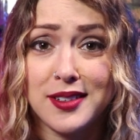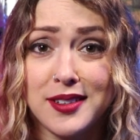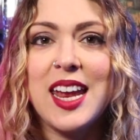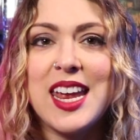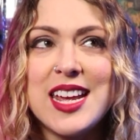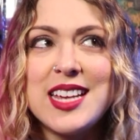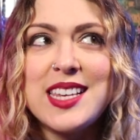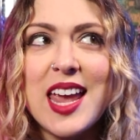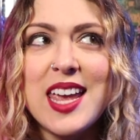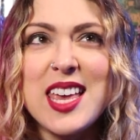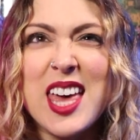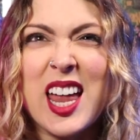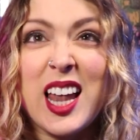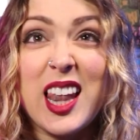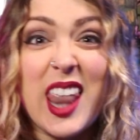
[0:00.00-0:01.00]
He's a
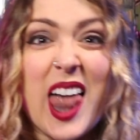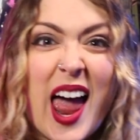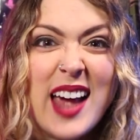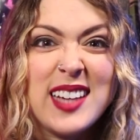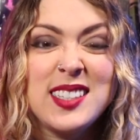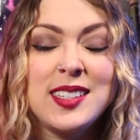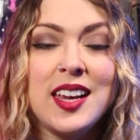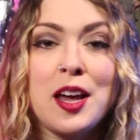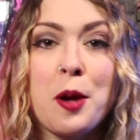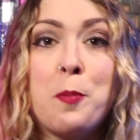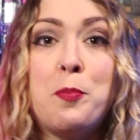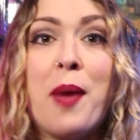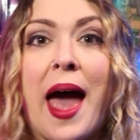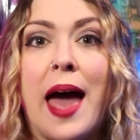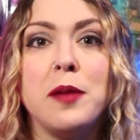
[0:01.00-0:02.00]

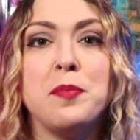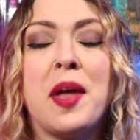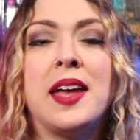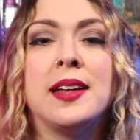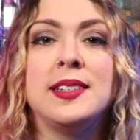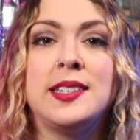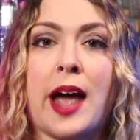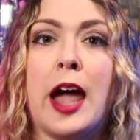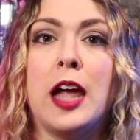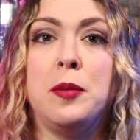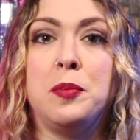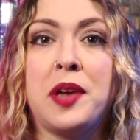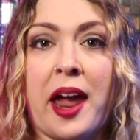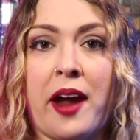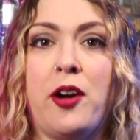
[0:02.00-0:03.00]
classic Batman
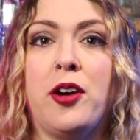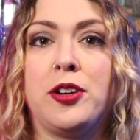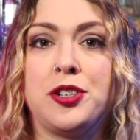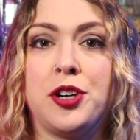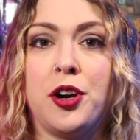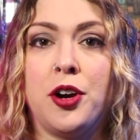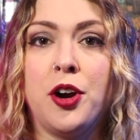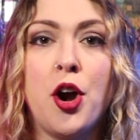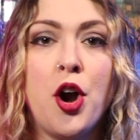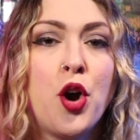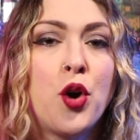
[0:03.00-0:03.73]
type character.